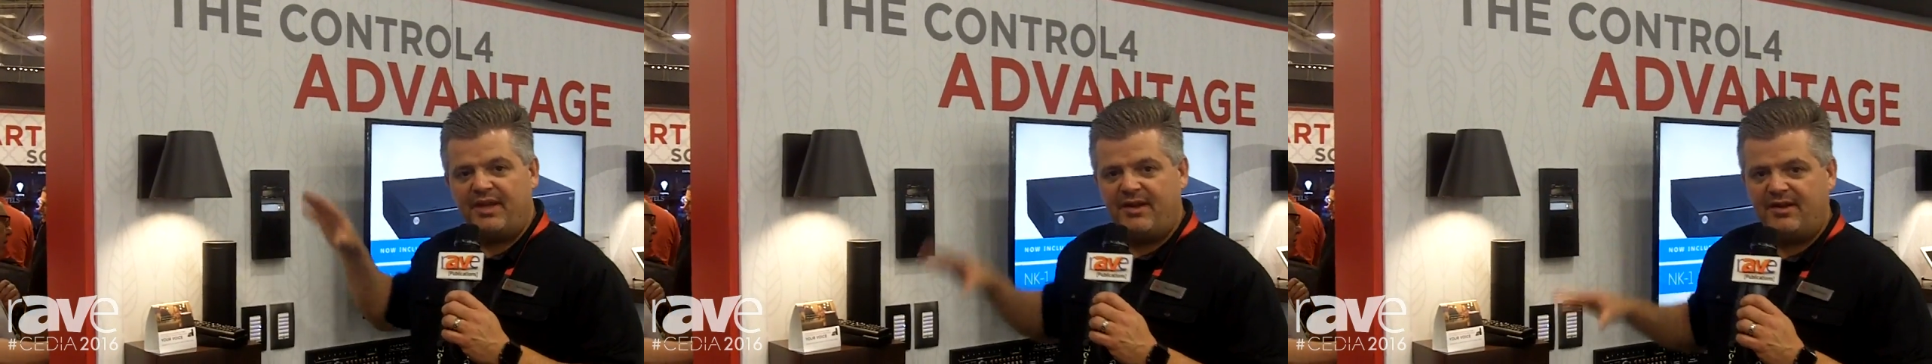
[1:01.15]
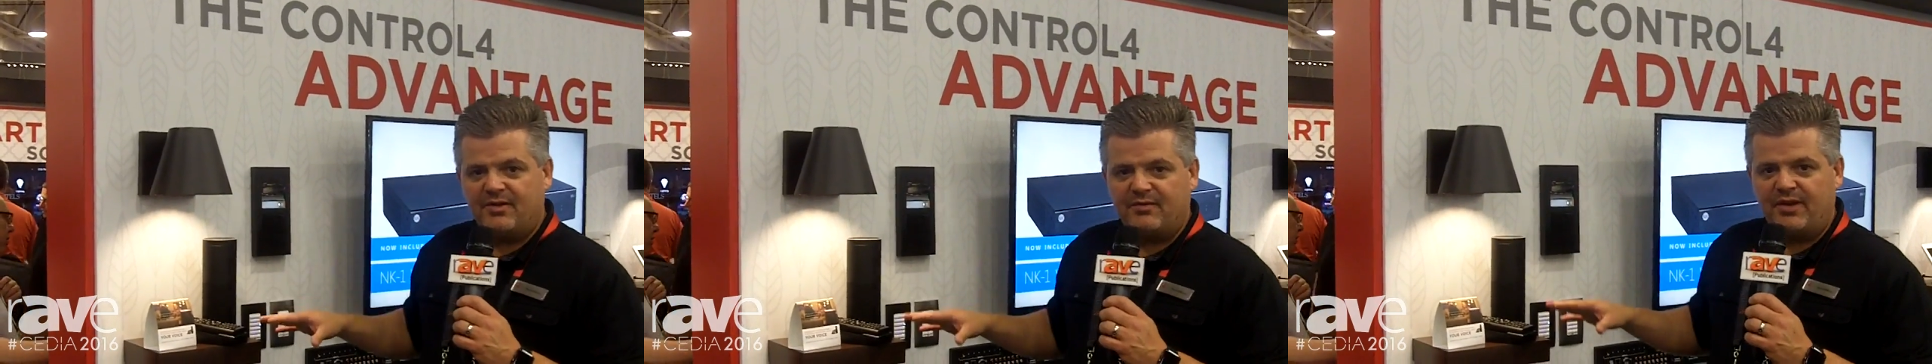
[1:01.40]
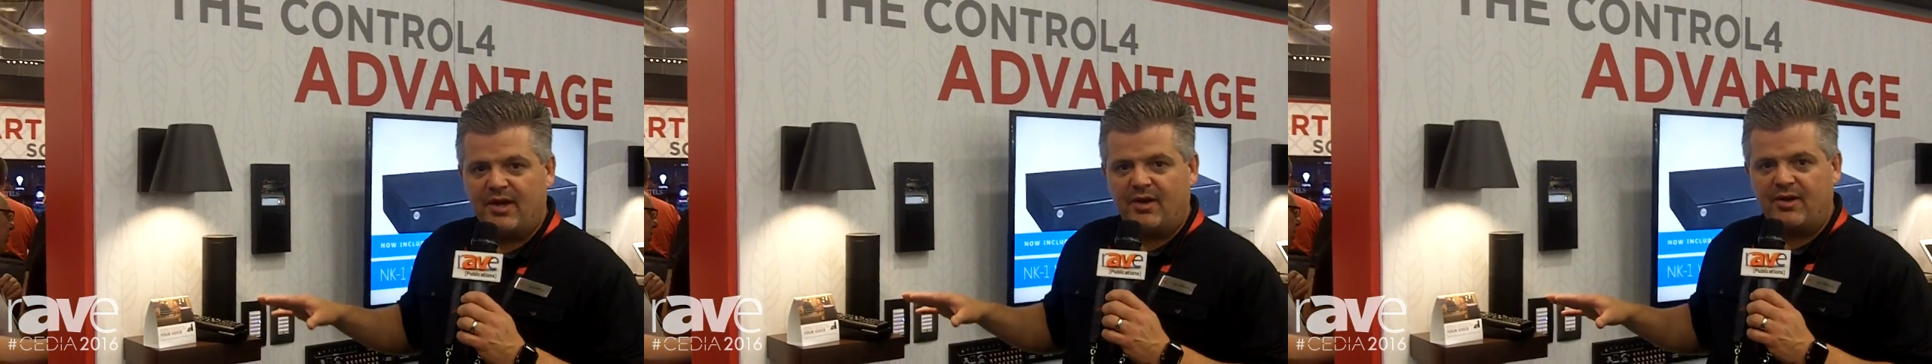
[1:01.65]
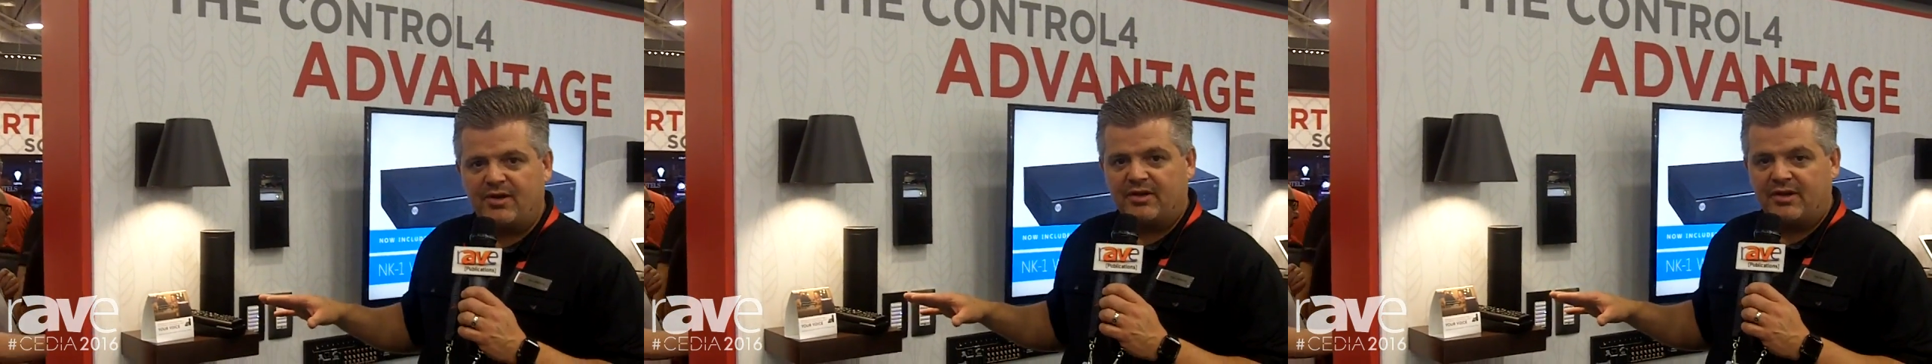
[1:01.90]
the
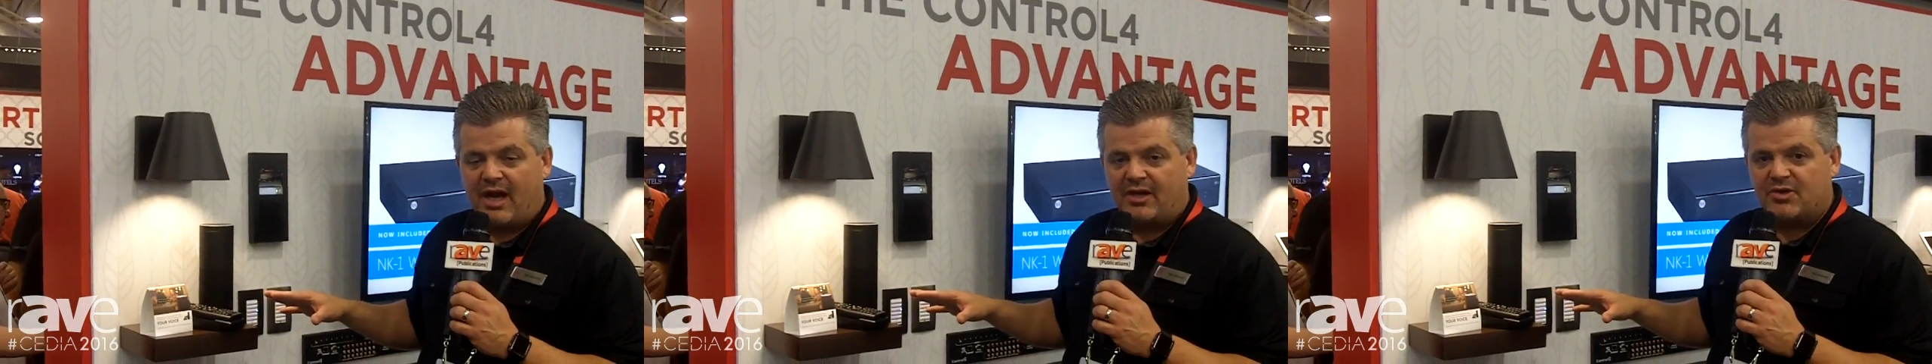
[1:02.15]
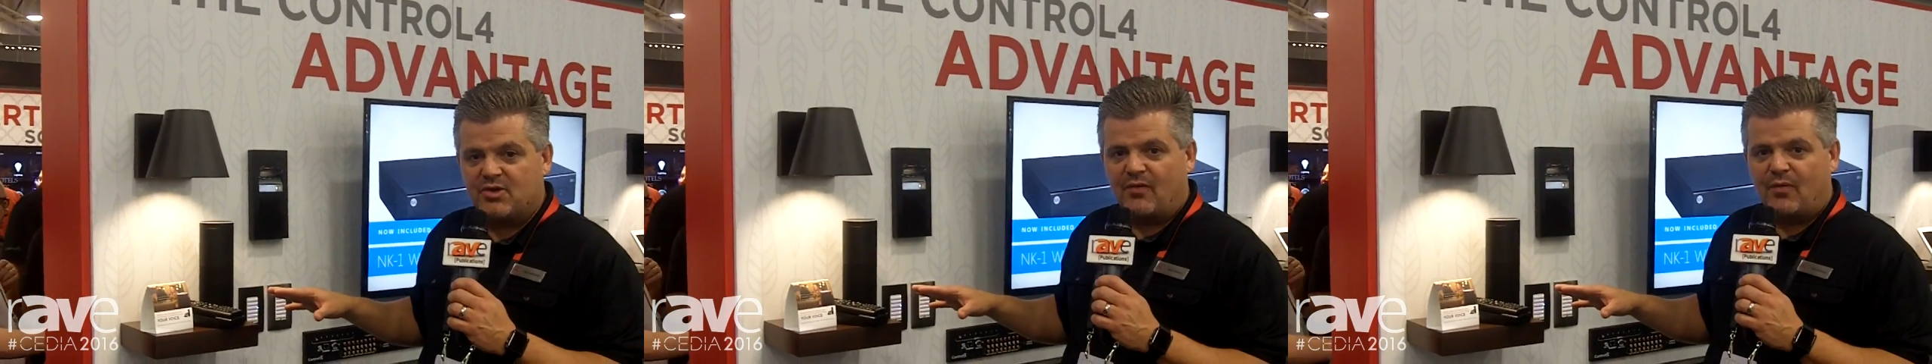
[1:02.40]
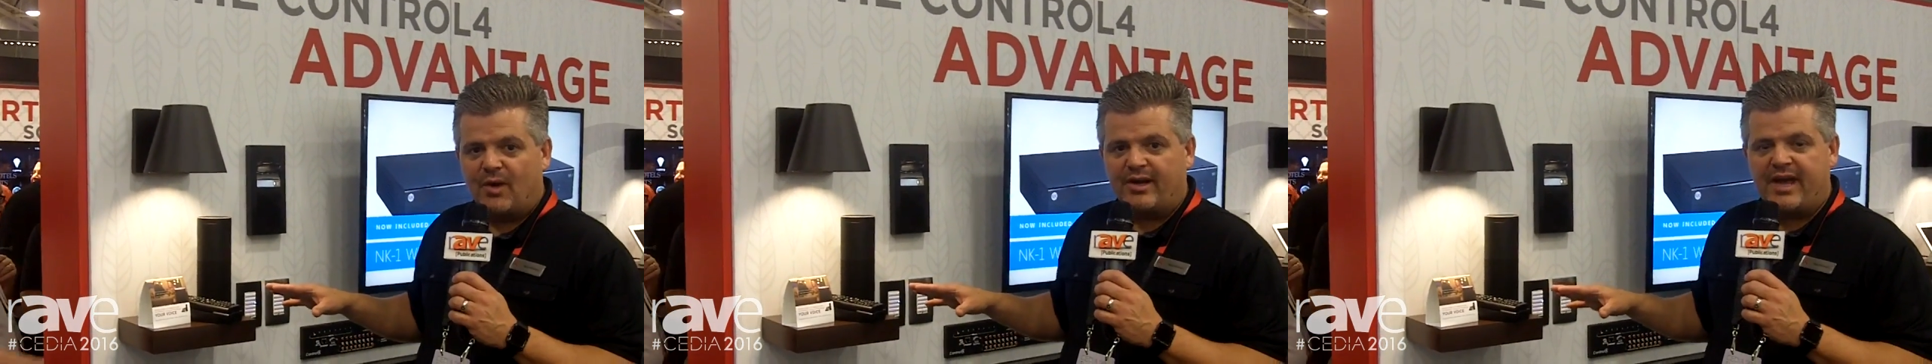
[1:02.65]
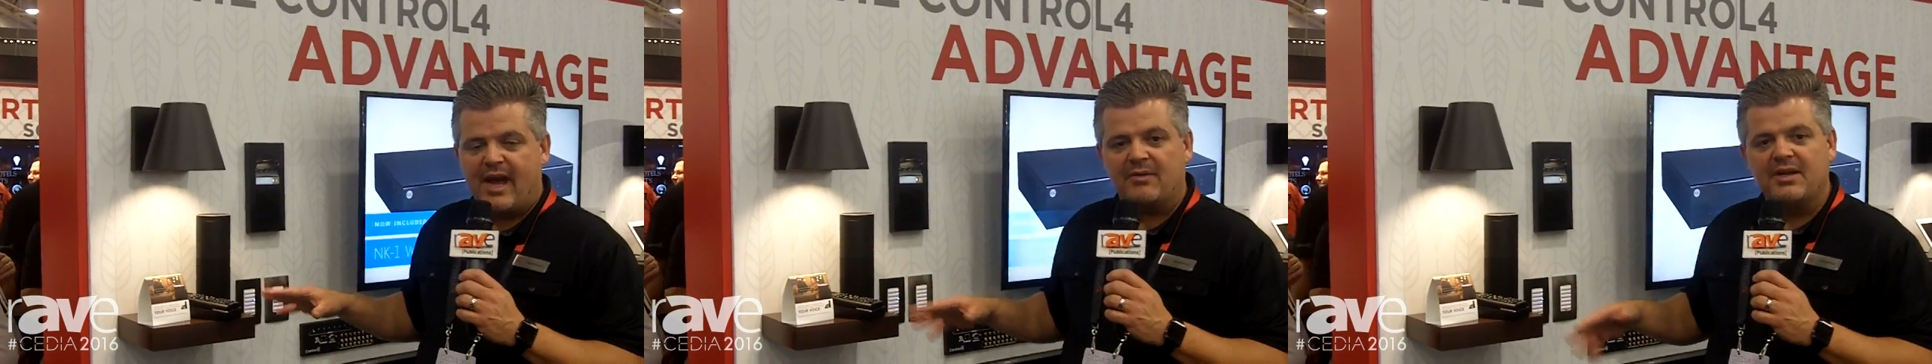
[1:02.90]
their uh, Control 4
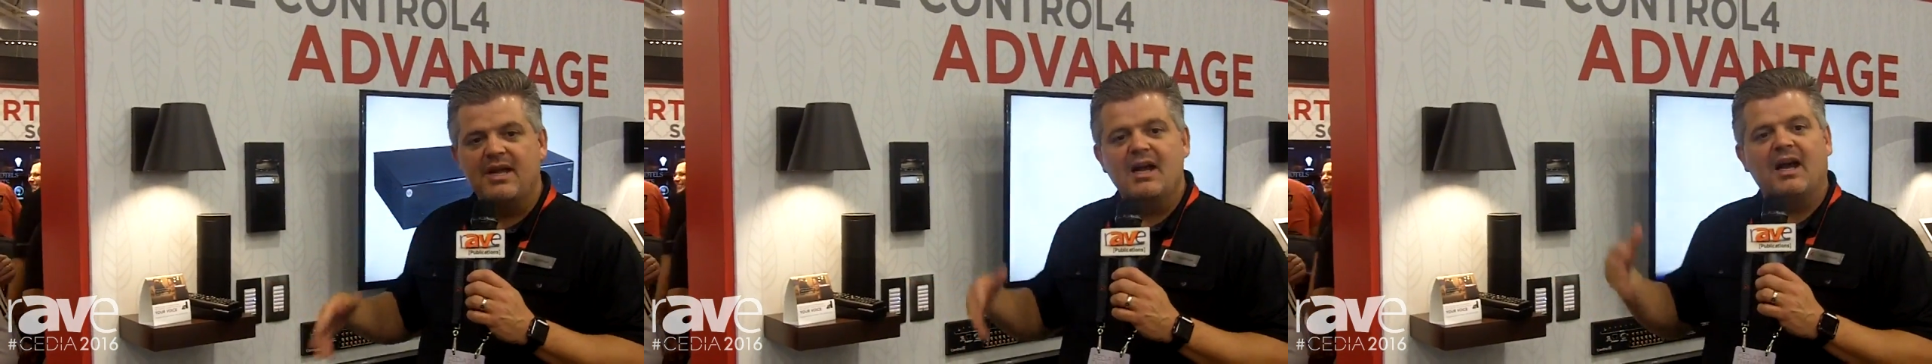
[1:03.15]
account.